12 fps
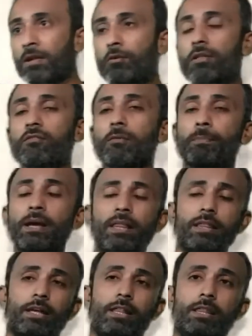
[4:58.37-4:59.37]
Use of
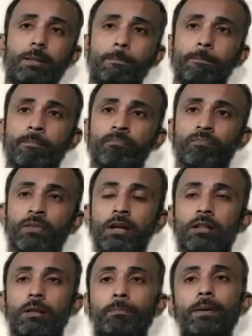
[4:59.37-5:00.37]
PCs.
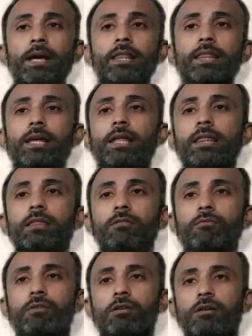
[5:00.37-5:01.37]
The
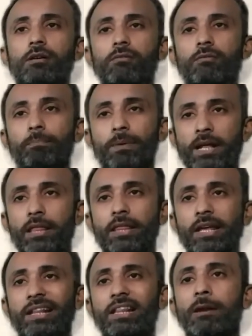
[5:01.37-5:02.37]
word
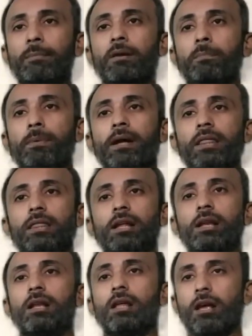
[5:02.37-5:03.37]
PC, that means a
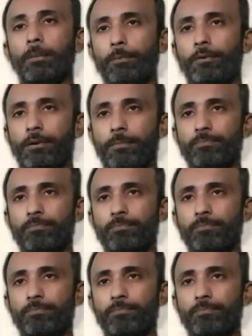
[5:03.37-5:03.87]
personal computer.